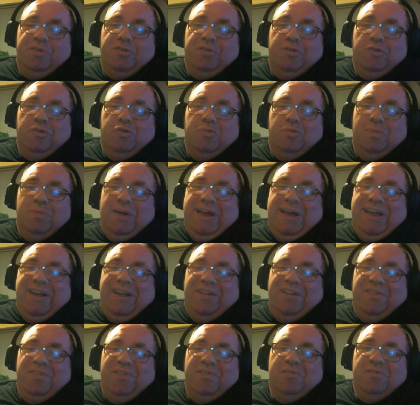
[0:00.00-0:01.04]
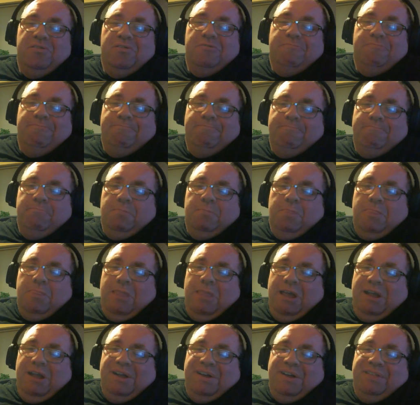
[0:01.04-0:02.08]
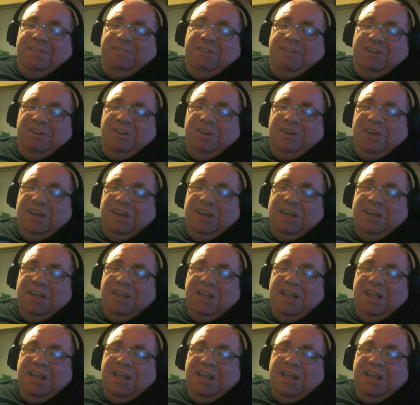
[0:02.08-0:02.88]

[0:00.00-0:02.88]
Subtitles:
grow bags and the like.